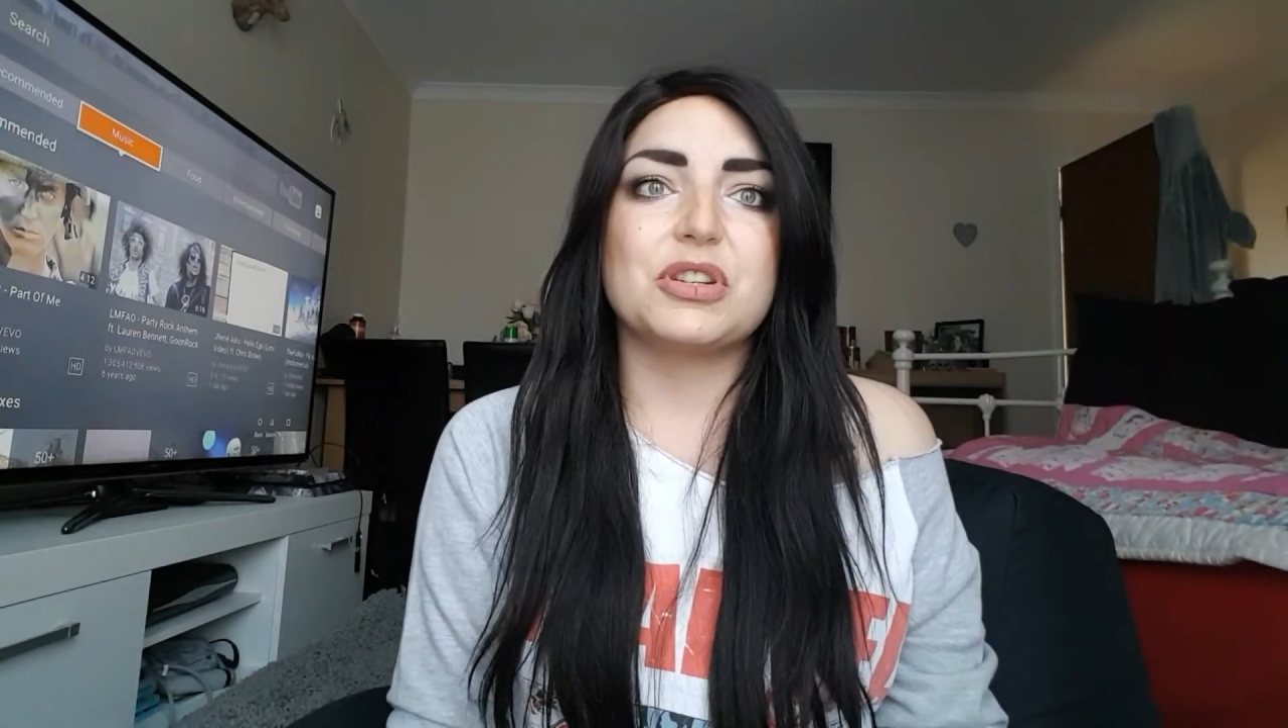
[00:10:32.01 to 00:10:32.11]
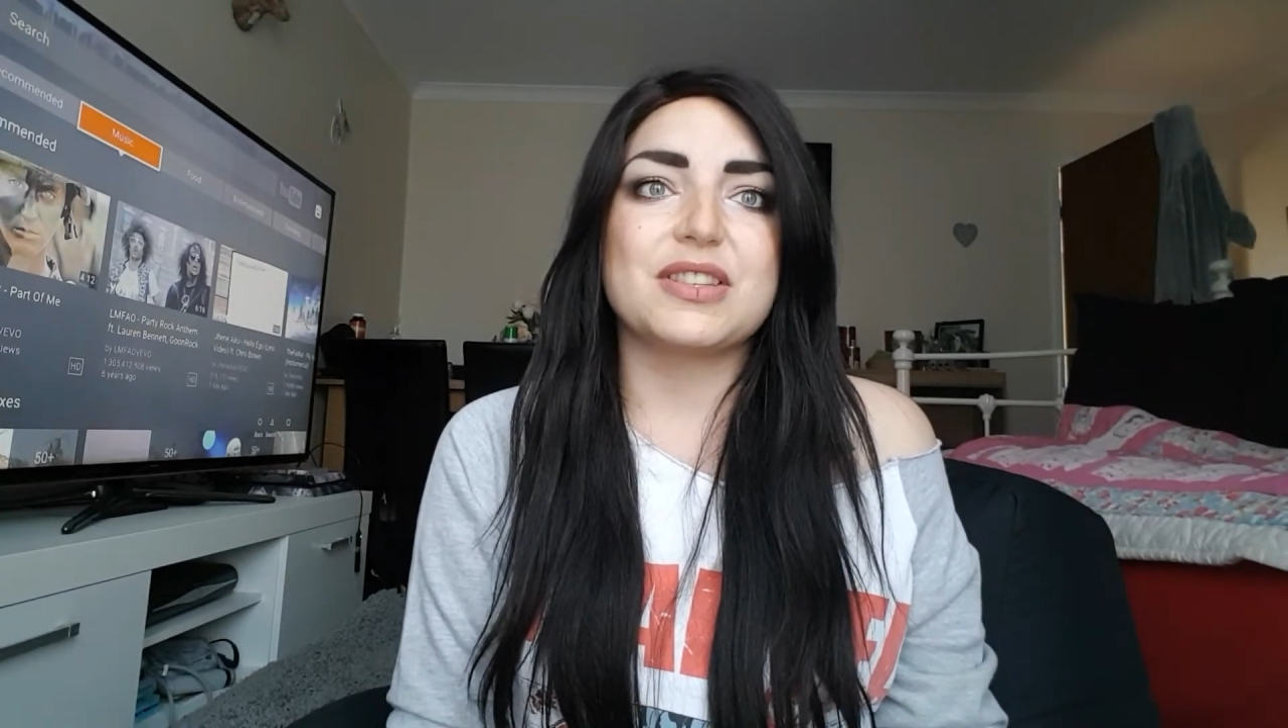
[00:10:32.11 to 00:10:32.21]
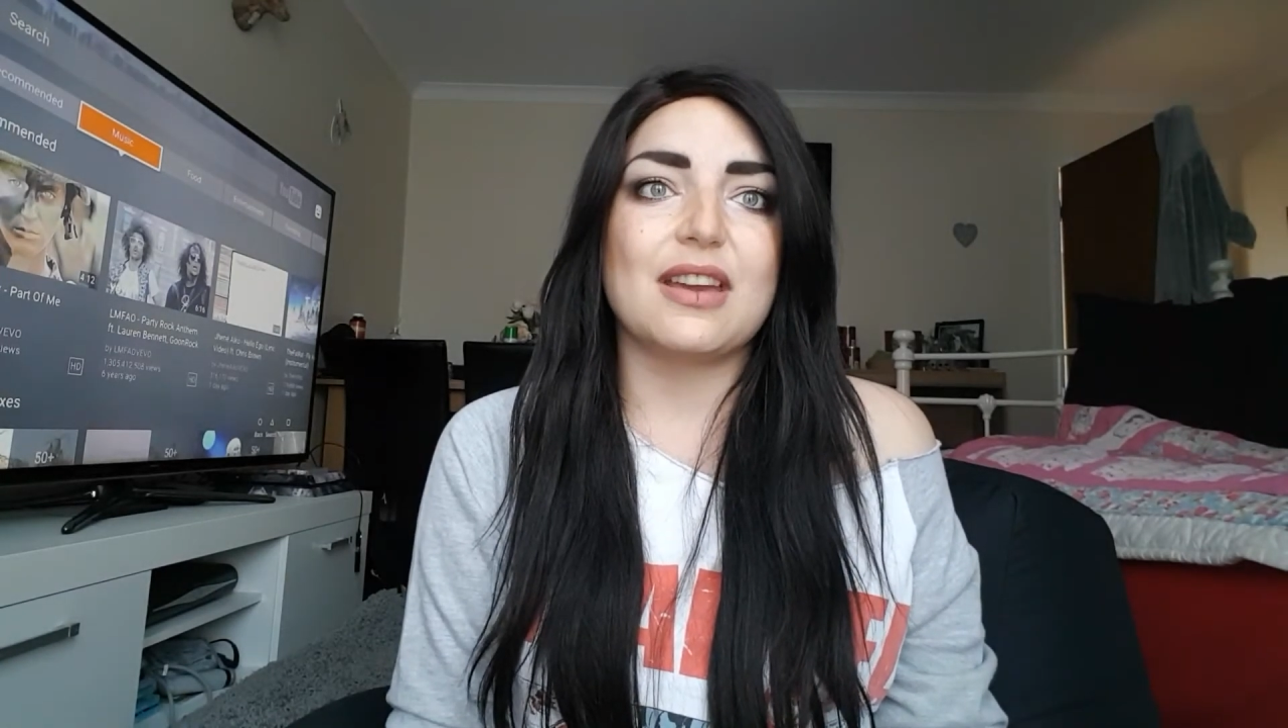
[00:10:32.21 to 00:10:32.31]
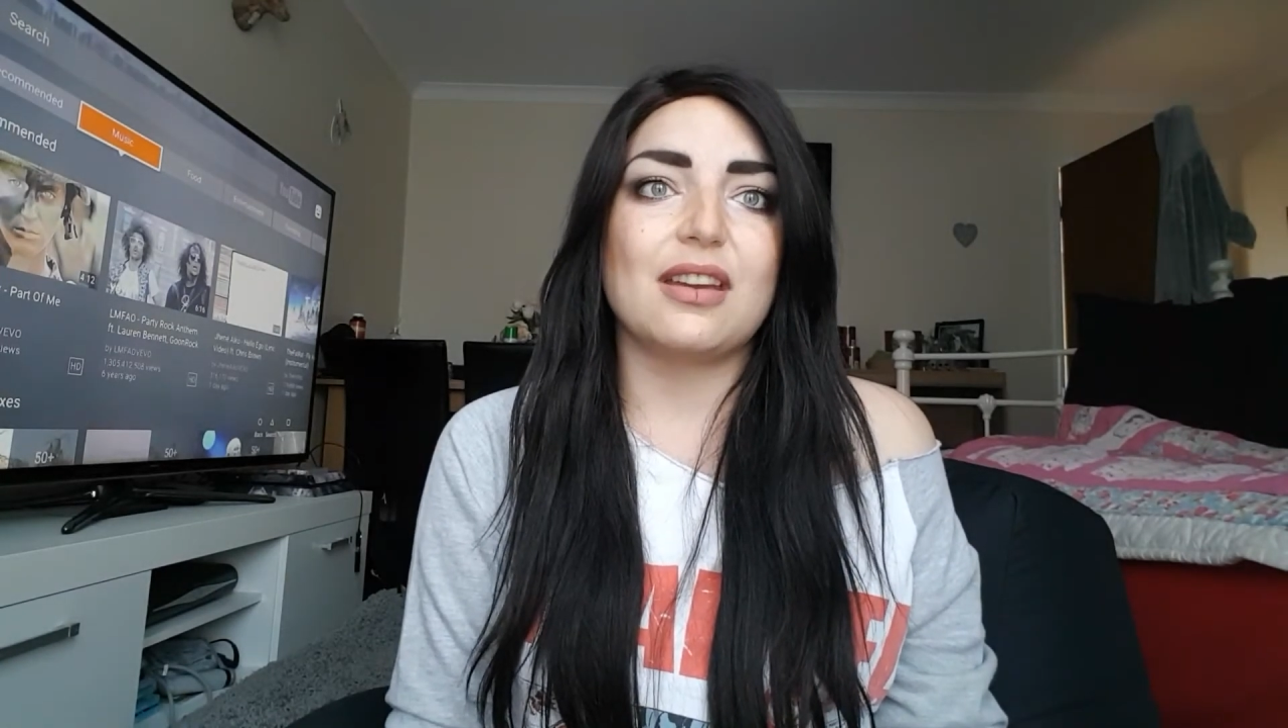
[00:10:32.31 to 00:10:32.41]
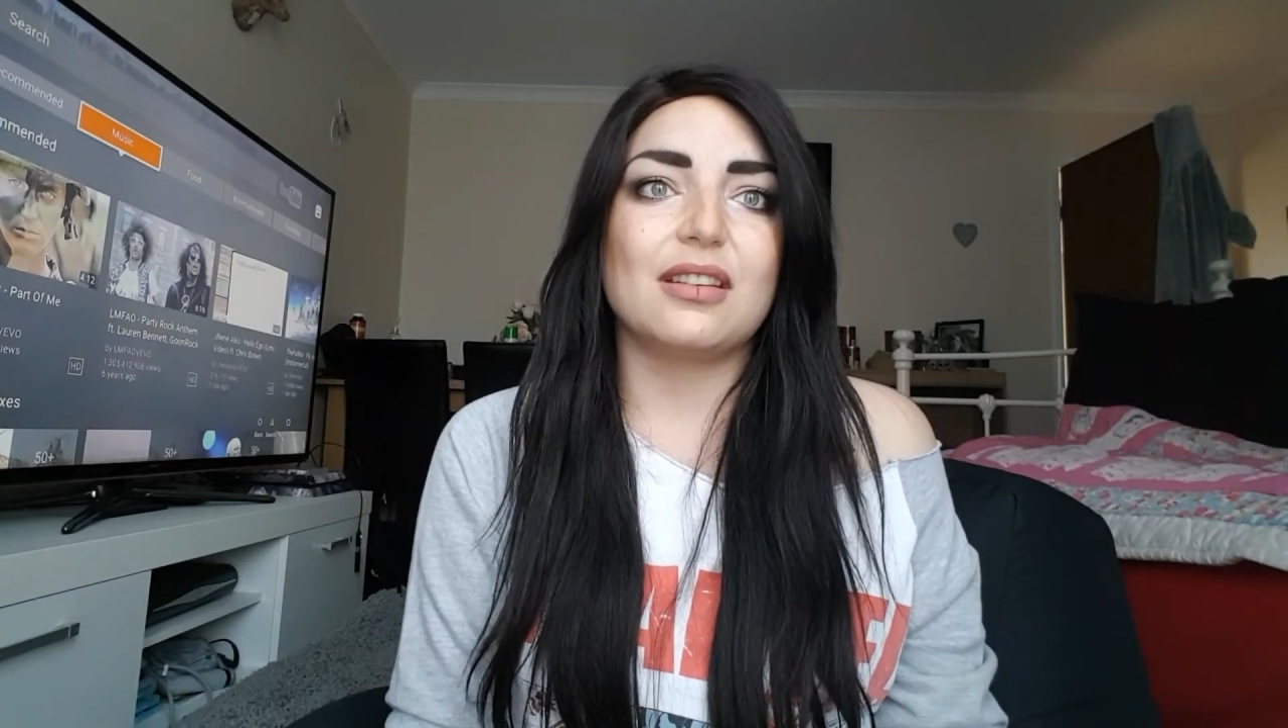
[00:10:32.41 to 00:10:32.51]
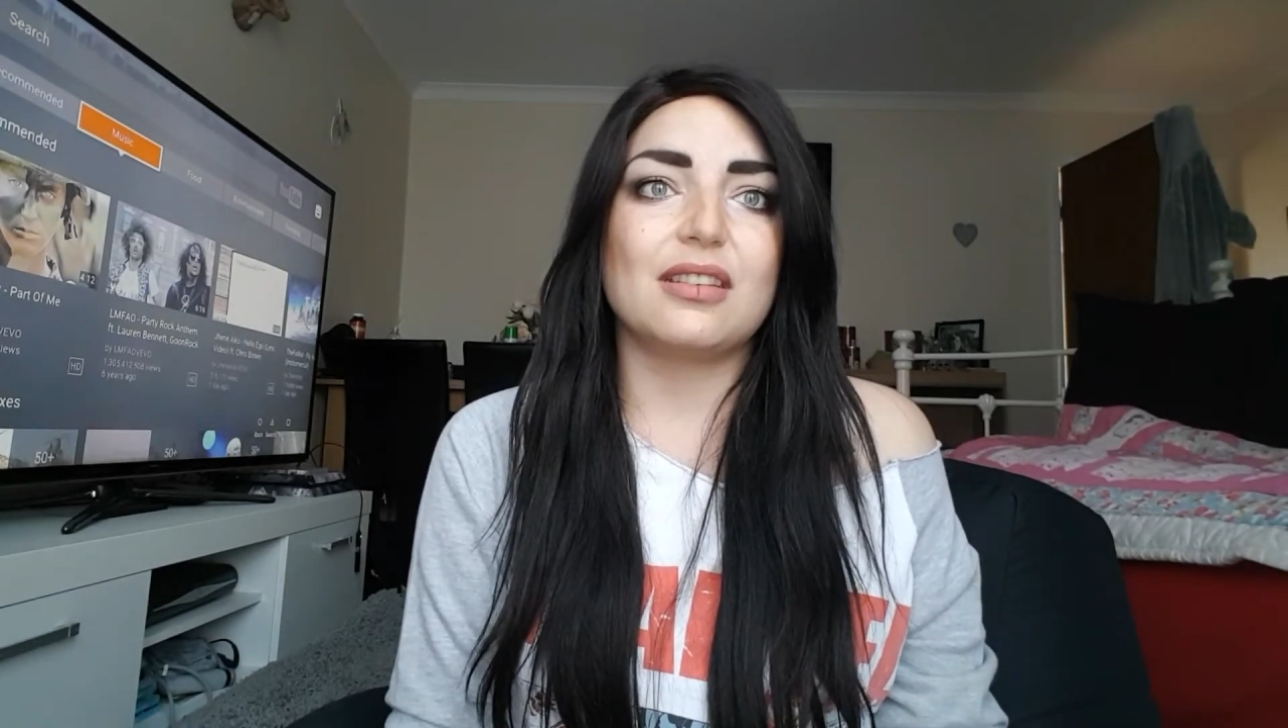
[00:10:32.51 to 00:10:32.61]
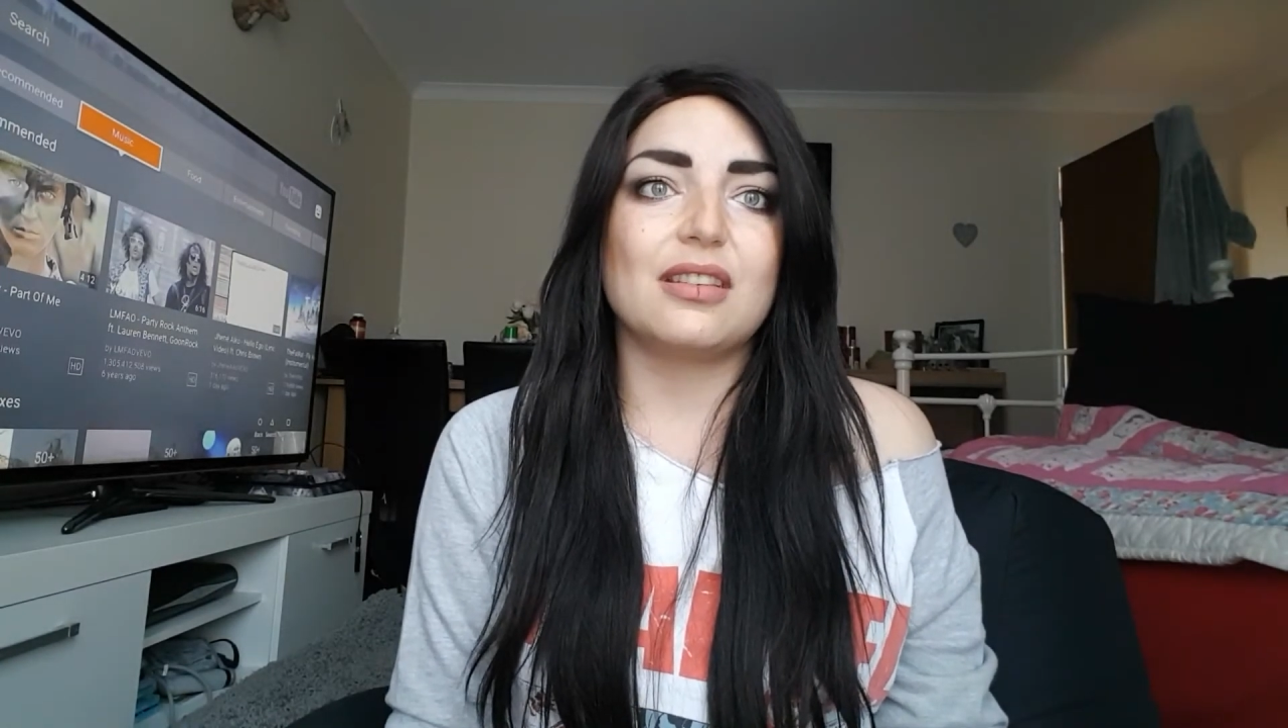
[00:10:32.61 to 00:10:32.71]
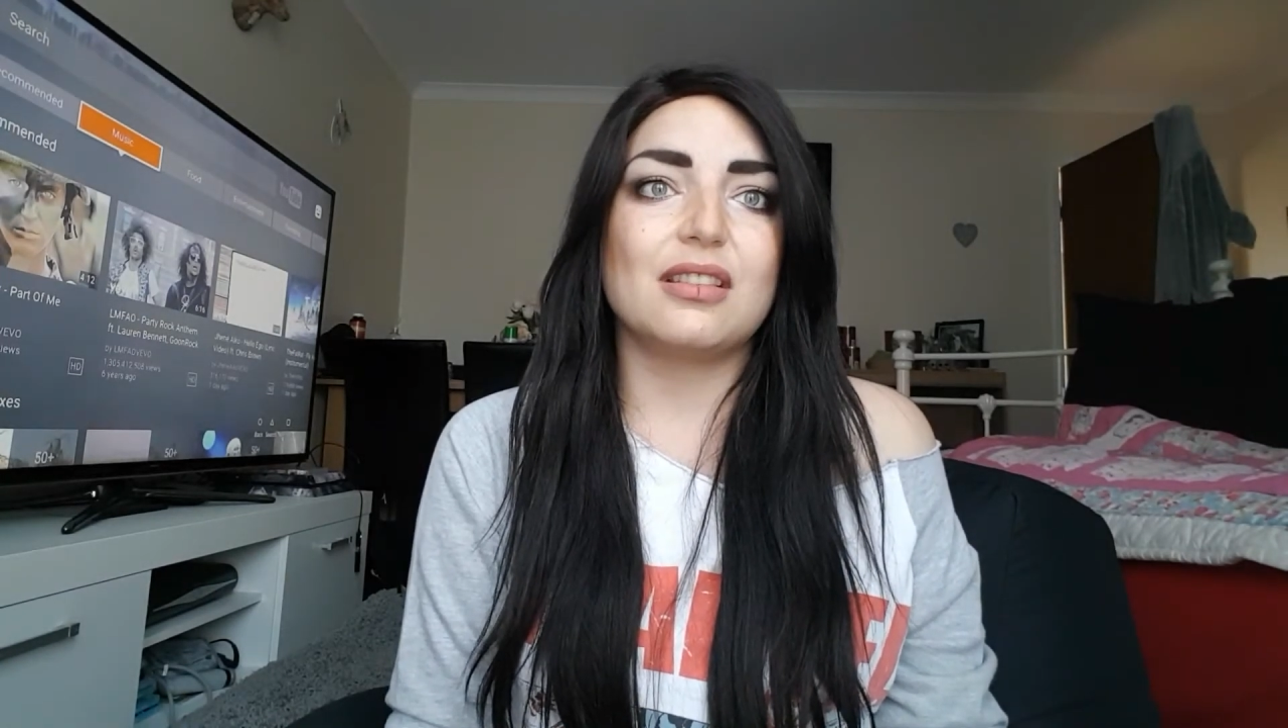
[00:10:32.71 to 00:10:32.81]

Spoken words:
sick,